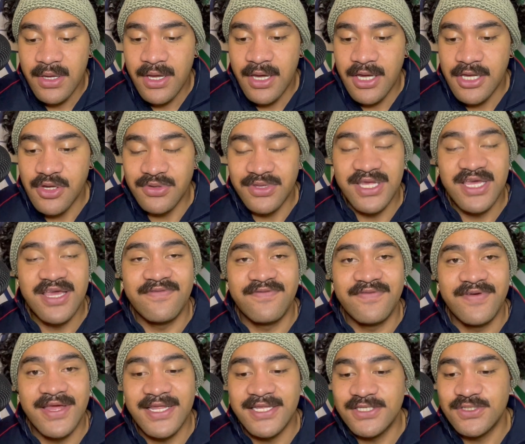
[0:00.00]
your
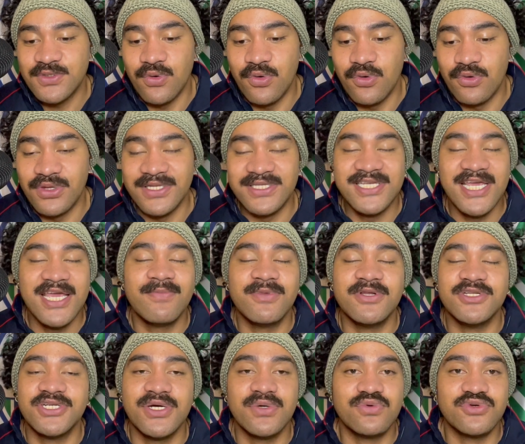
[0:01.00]
defense or the team in
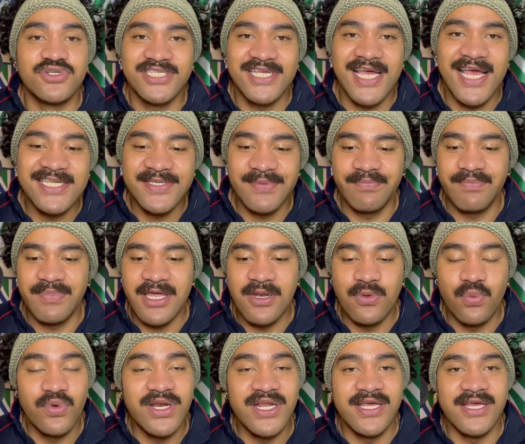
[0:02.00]
general just hasn't
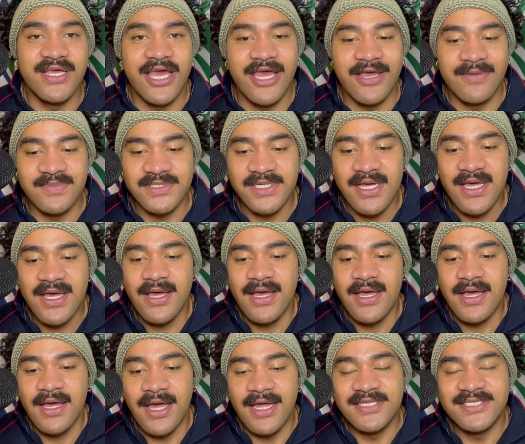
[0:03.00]
been winning games.
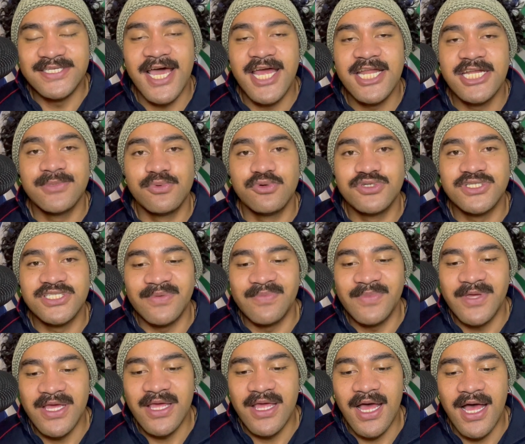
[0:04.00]
Intangibles to
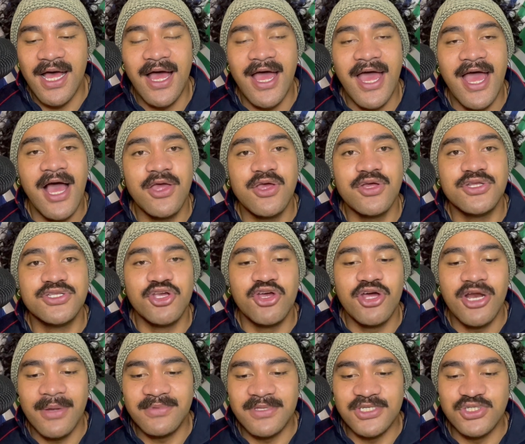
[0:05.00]
me are how you
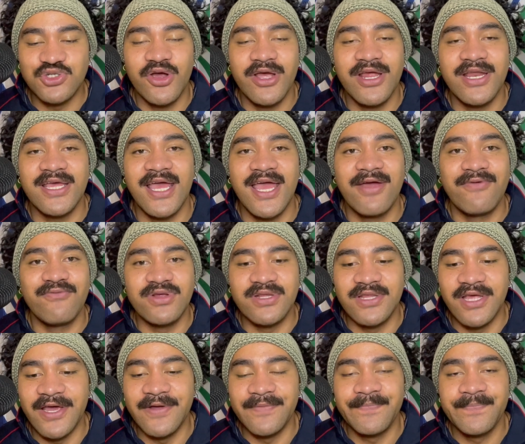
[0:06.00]
turn up to training every
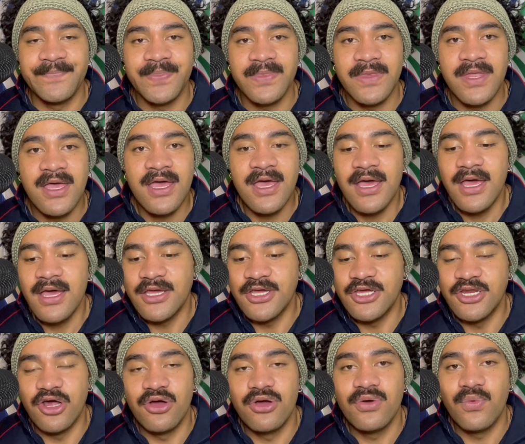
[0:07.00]
day.
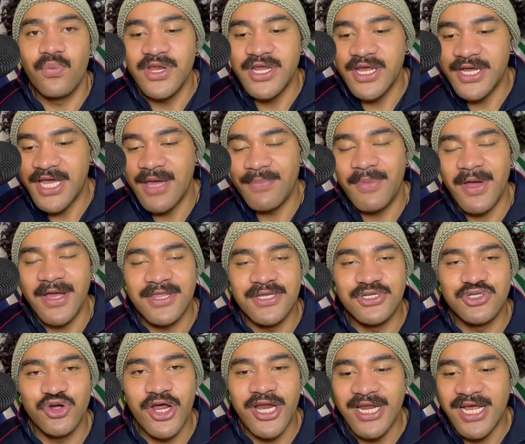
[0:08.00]
When you get back to
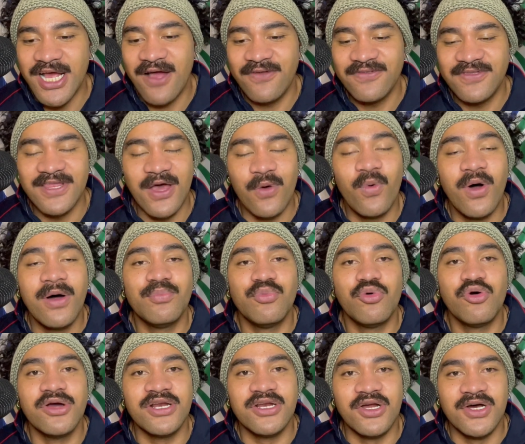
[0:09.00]
training after that 1
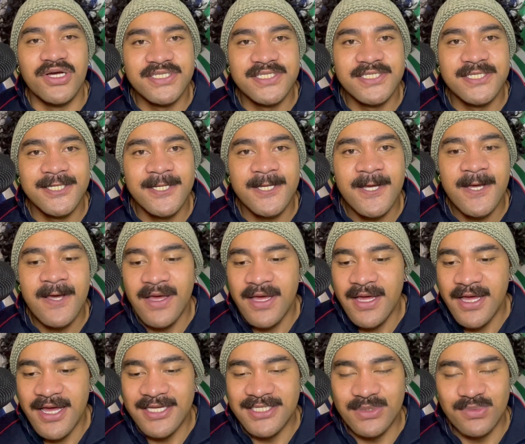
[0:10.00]
point loss,
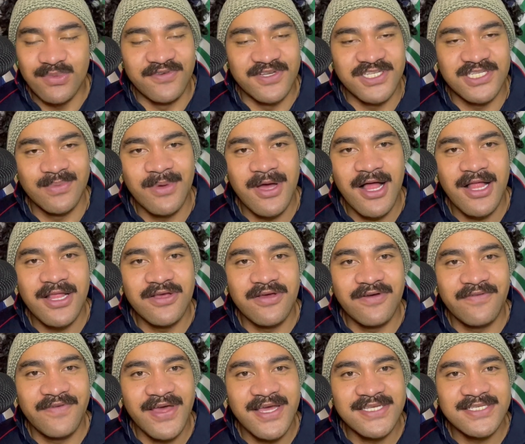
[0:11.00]
is it with a smile on your
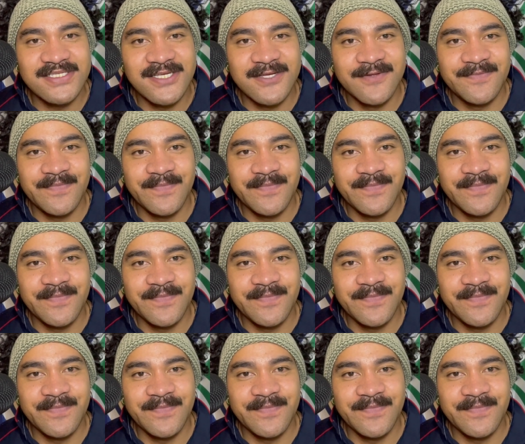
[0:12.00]
face?